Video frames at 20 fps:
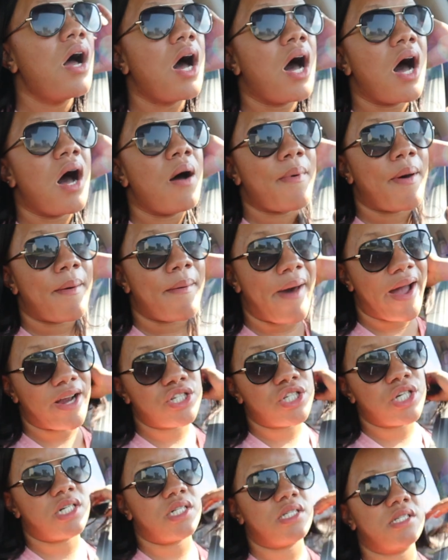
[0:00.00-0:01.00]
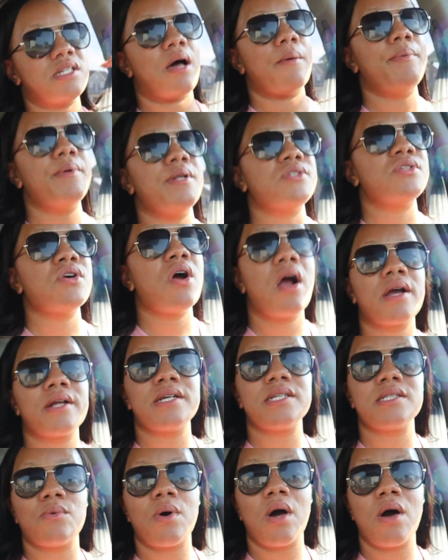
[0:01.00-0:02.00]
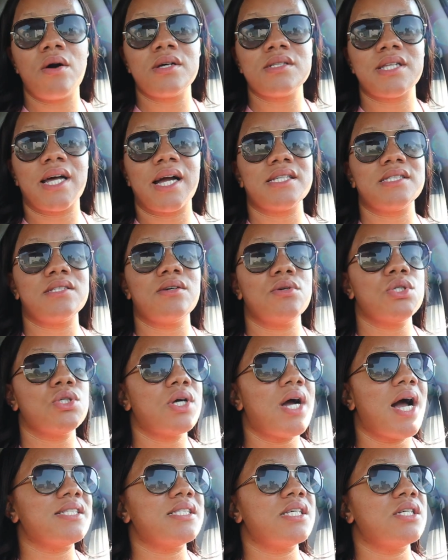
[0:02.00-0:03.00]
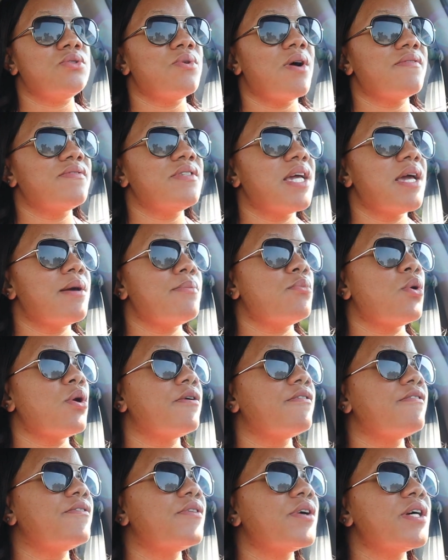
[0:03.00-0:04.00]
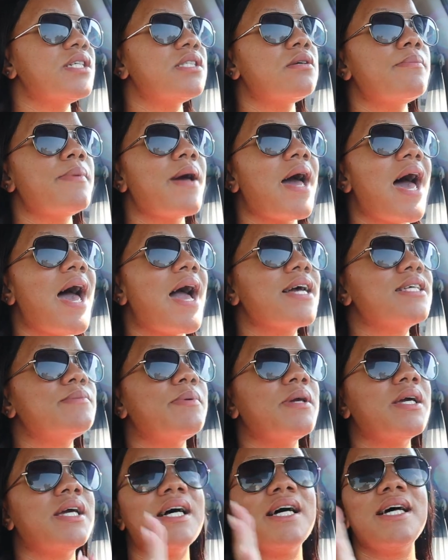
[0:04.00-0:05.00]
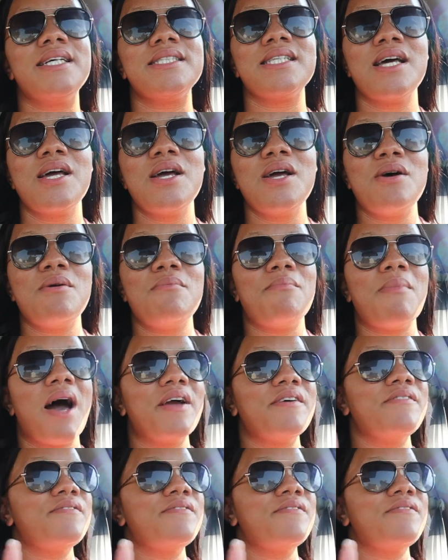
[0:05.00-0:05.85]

I'm actually gonna stop in a Target as well because, like I told you guys, I do have to get more freezer bags because my